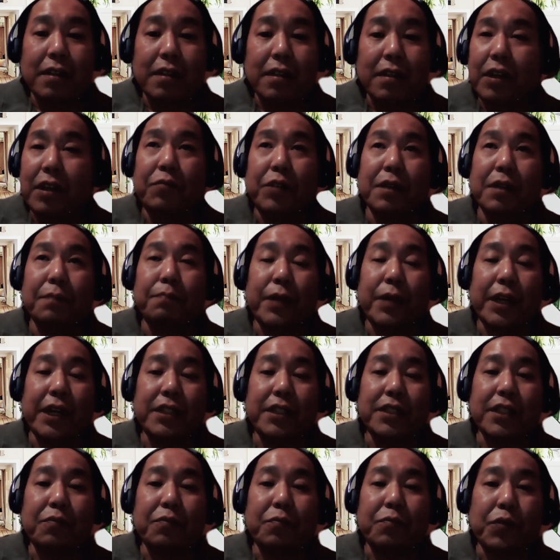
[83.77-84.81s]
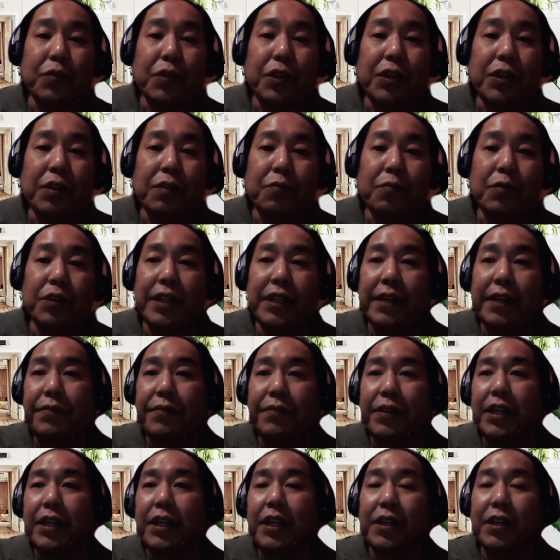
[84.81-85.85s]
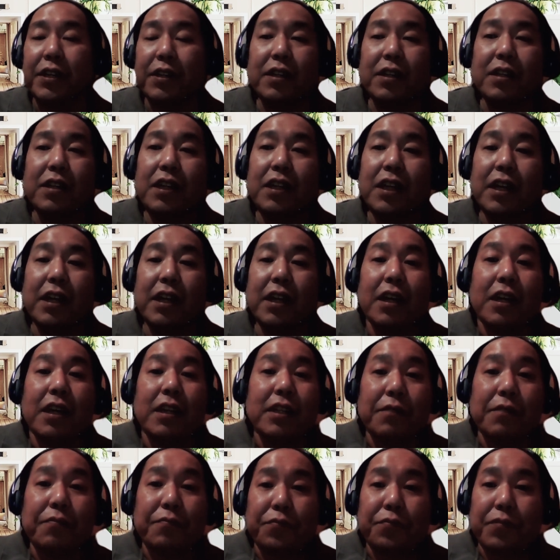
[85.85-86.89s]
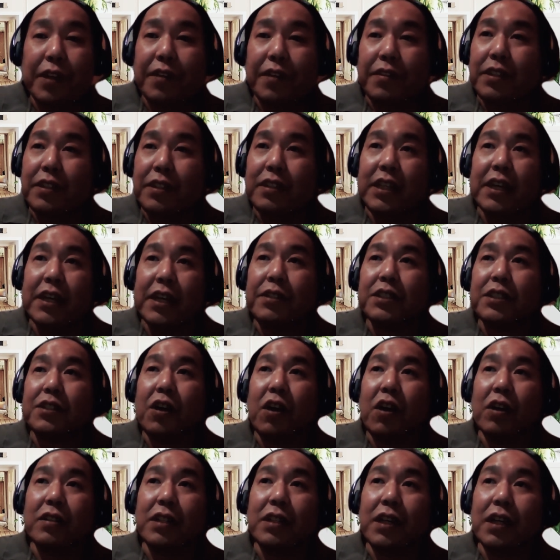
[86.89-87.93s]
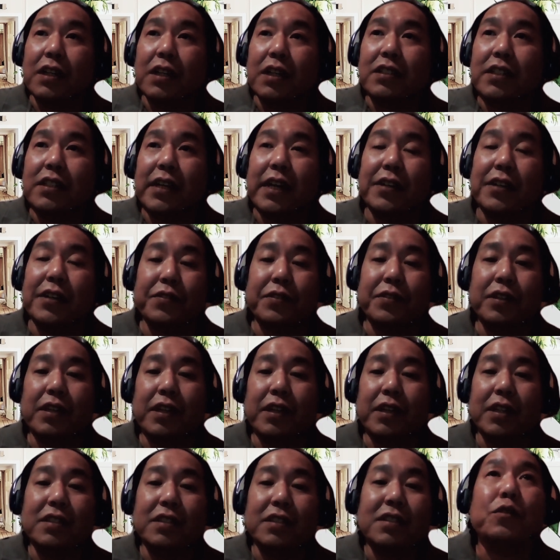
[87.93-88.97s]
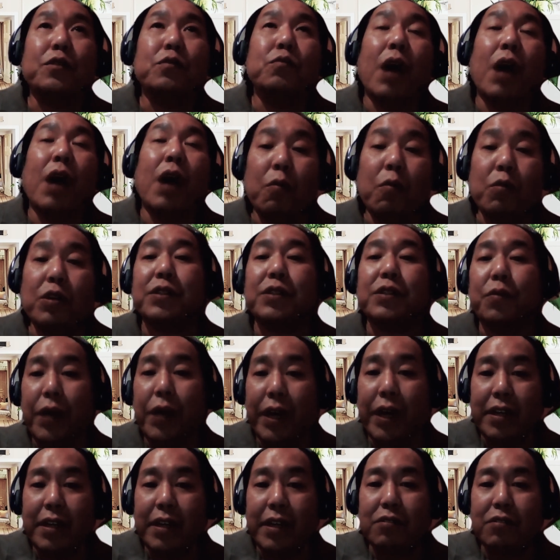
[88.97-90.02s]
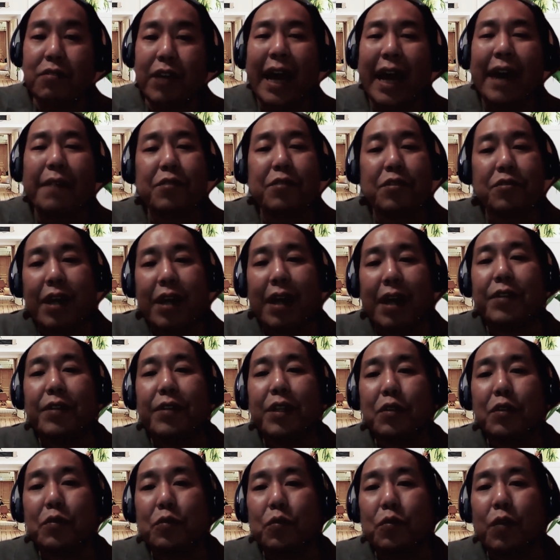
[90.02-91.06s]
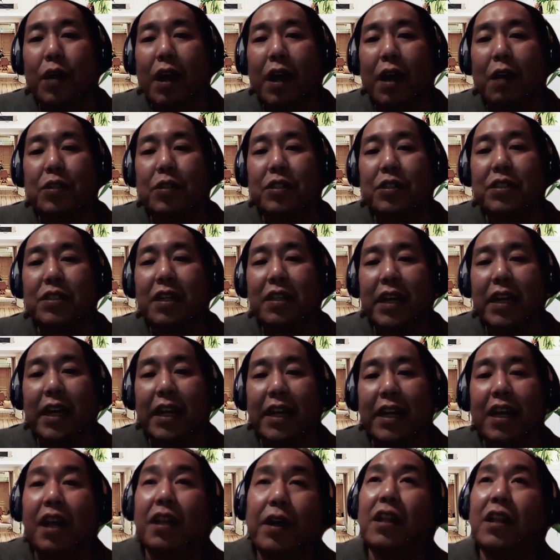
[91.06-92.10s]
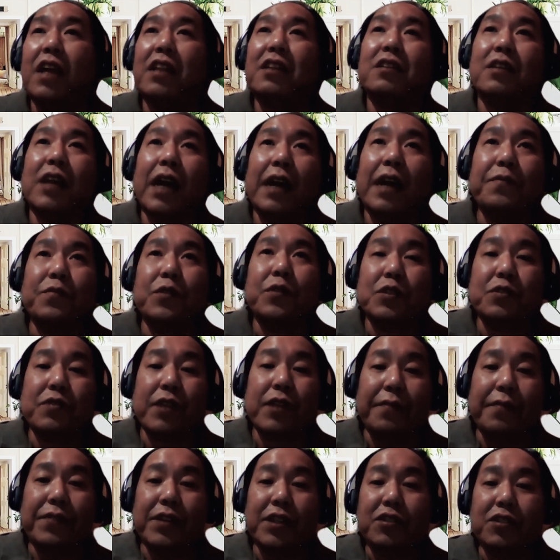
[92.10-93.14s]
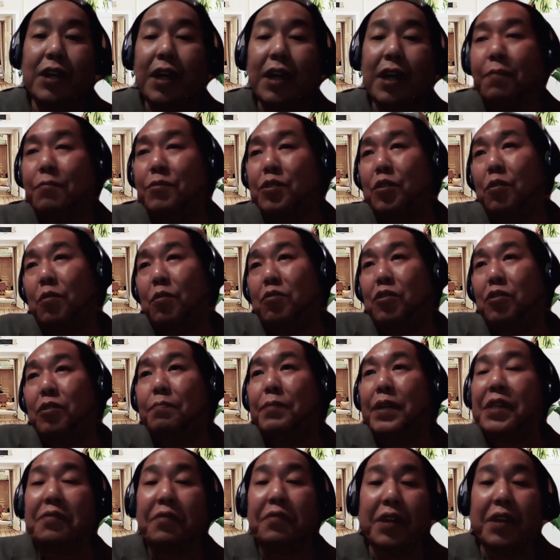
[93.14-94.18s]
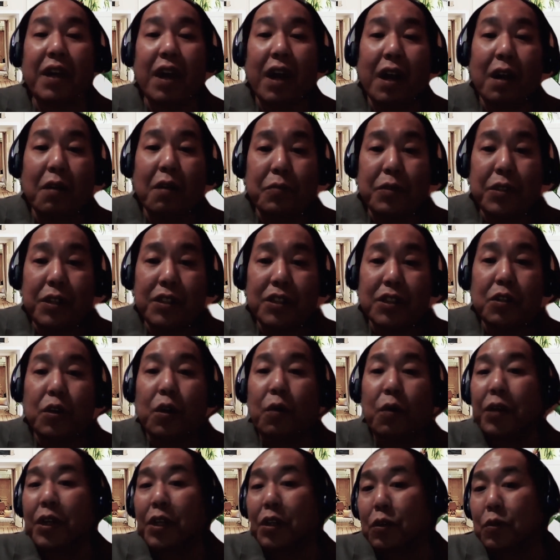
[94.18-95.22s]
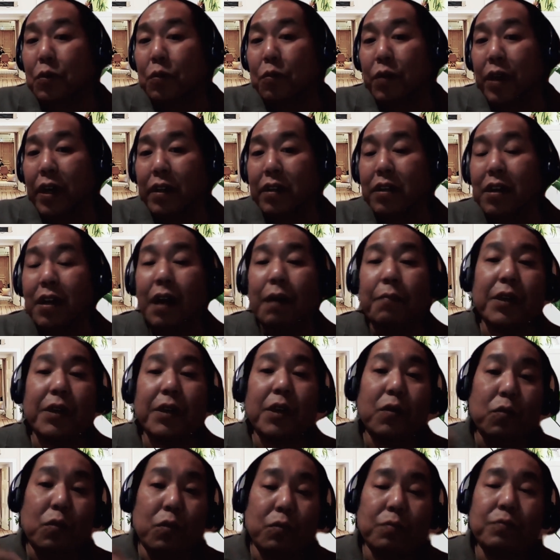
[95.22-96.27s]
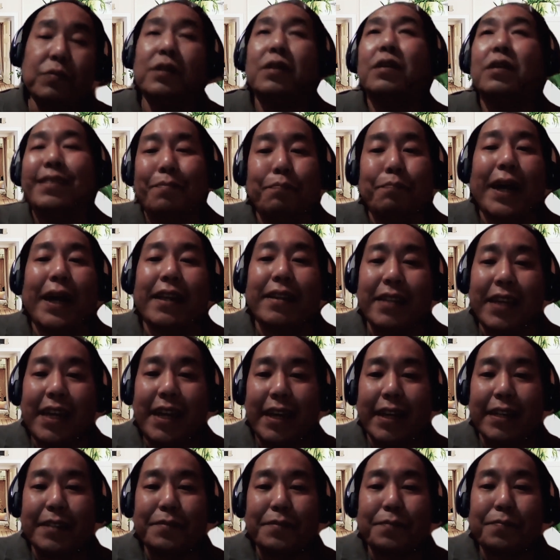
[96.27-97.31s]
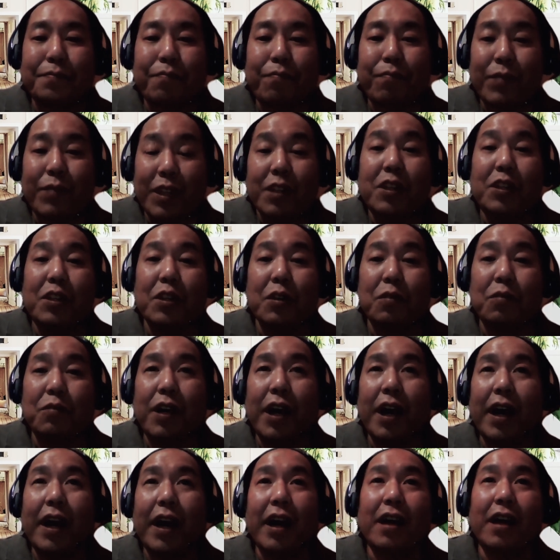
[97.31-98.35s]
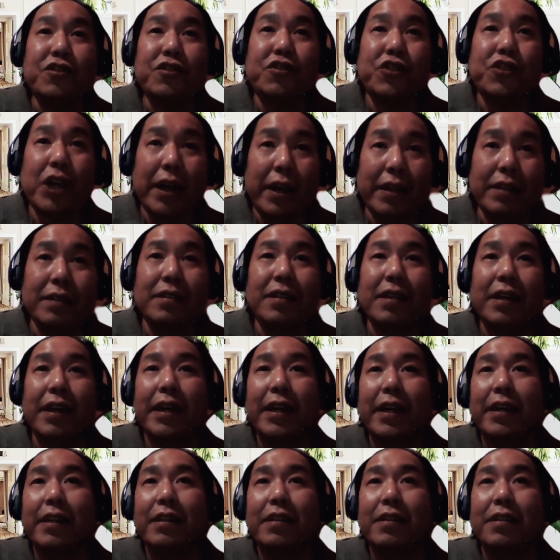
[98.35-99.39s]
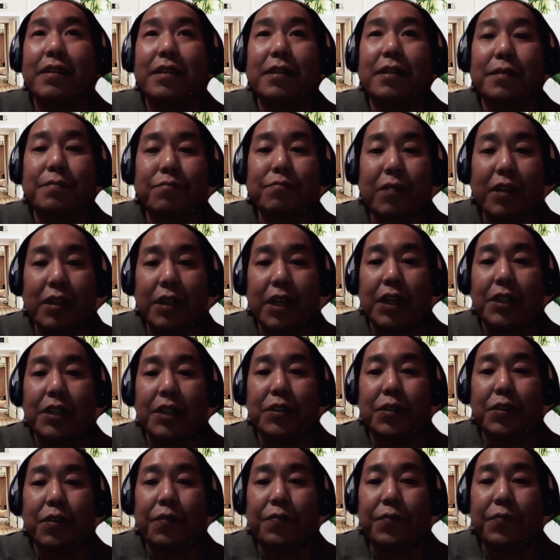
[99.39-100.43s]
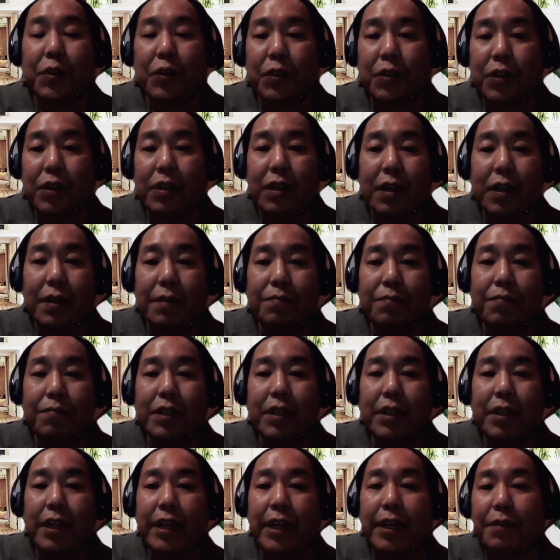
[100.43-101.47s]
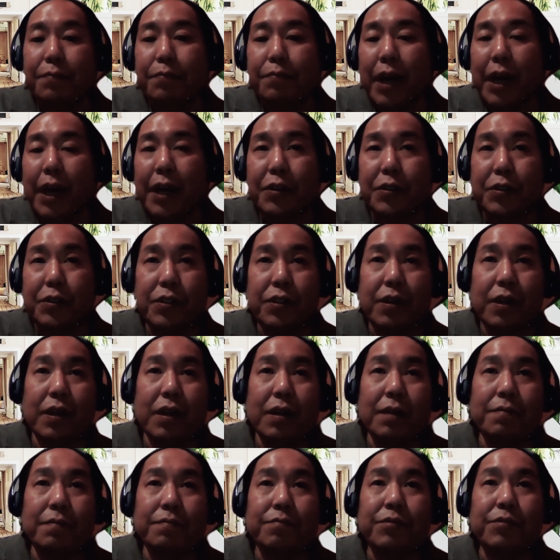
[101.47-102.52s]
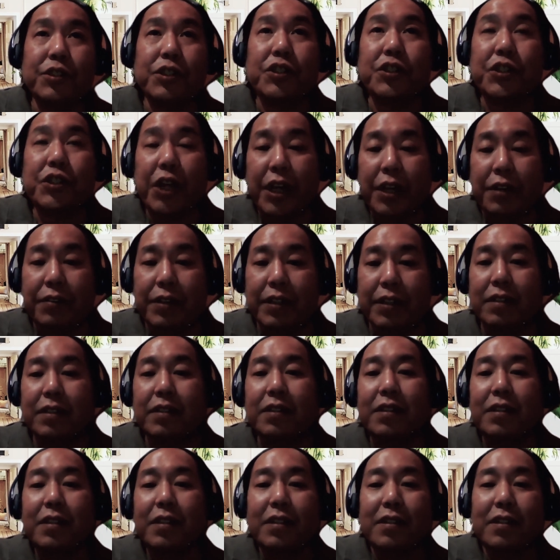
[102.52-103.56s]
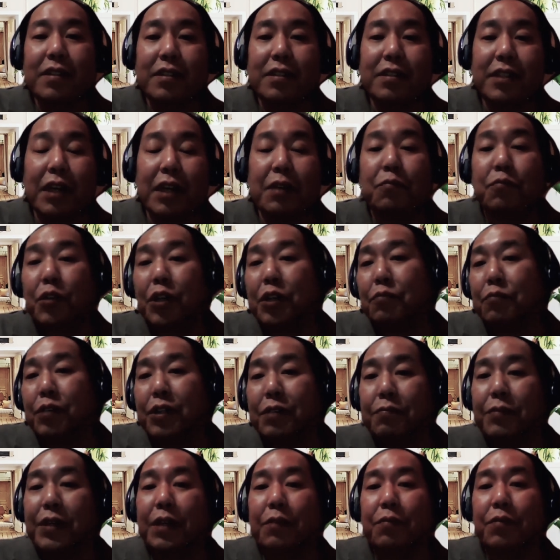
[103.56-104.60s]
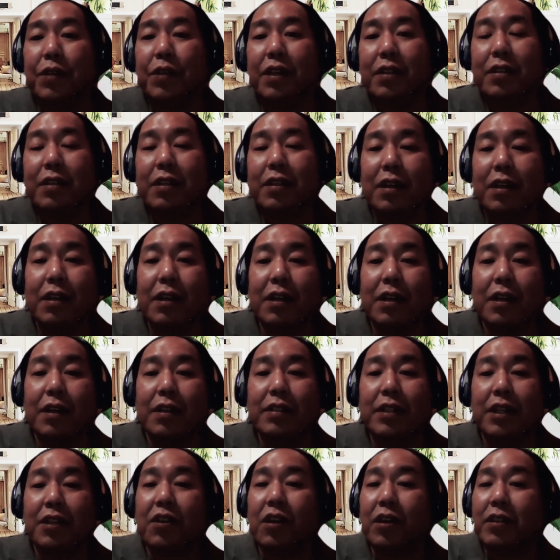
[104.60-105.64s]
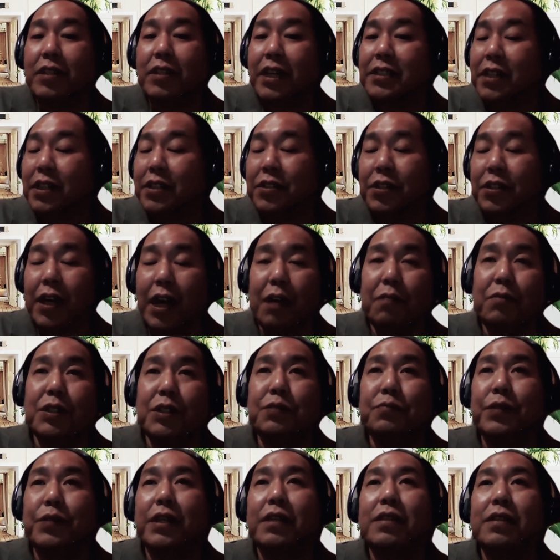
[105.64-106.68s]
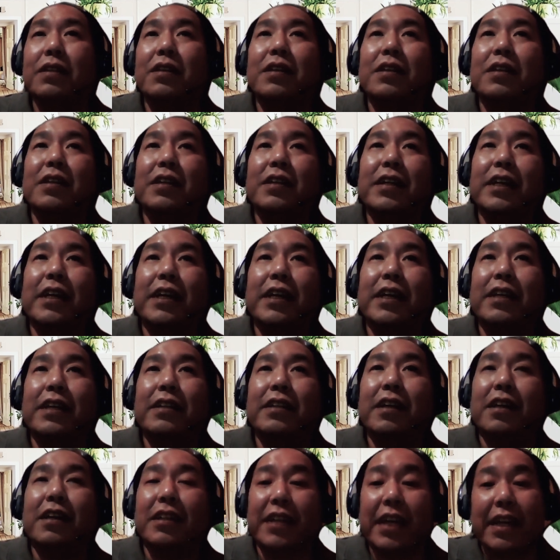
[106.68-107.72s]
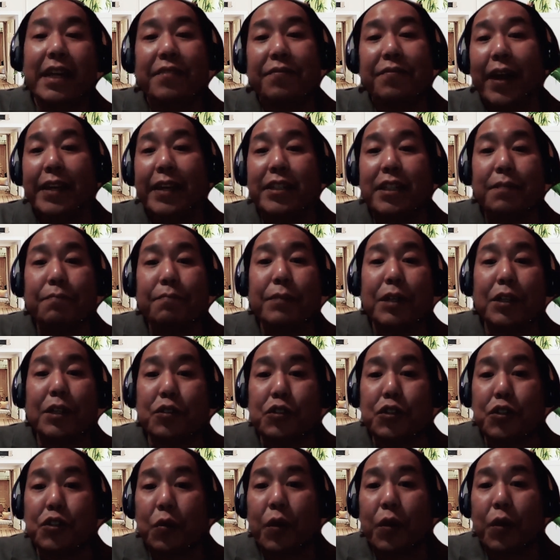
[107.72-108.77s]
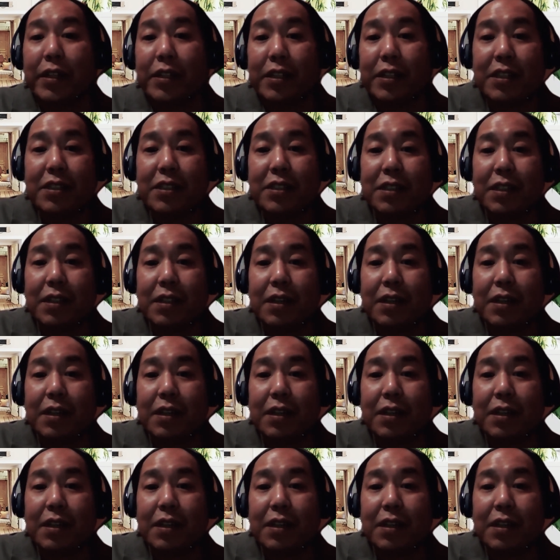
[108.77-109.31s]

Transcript: with the place that we're living here, the nearest contact center is 2 hours away. So I have to travel 2 hours a day, a lot of time for traffic jam. So it could be 3 hours going to and coming home. By then, Jen and another of your head backer, Cheryl, they worked with me with the contact center I was with, and they invited me to join this